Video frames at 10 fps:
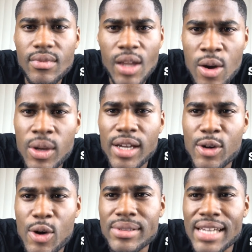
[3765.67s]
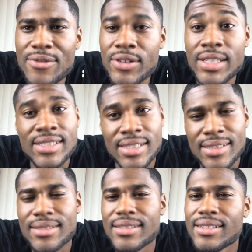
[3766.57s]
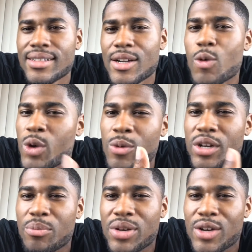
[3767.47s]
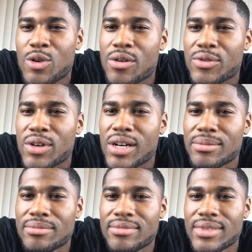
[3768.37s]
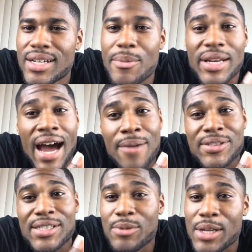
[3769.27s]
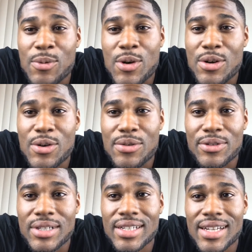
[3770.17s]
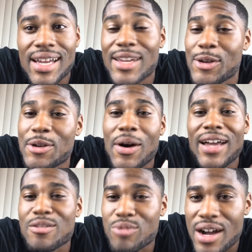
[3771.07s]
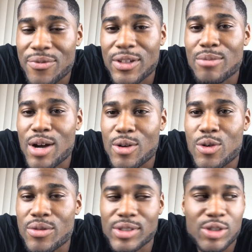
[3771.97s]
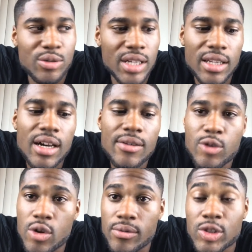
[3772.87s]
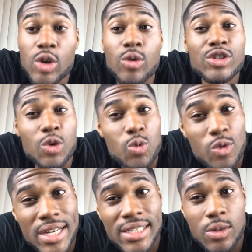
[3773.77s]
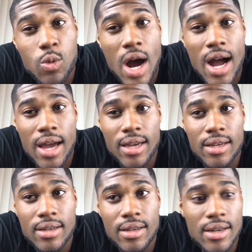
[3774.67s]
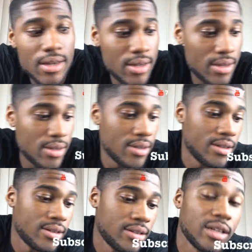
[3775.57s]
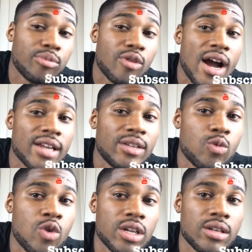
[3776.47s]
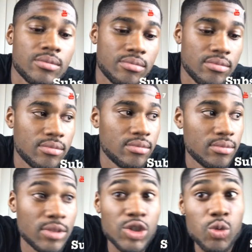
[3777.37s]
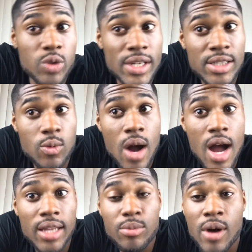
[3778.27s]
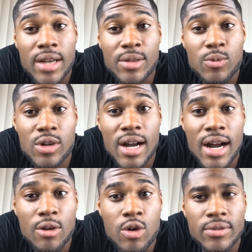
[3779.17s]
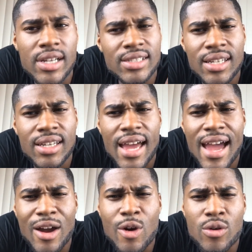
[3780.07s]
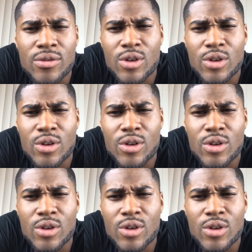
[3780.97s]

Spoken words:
Okay, Korver's at Philly. See, we would have picked Korver up, but obviously we didn't want Korver. You know how LeBron feel about Korver too. He loved Korver, so there's a reason why LeBron didn't want him. There's a reason why LeBron didn't want Kyle Korver, because he could have had Korver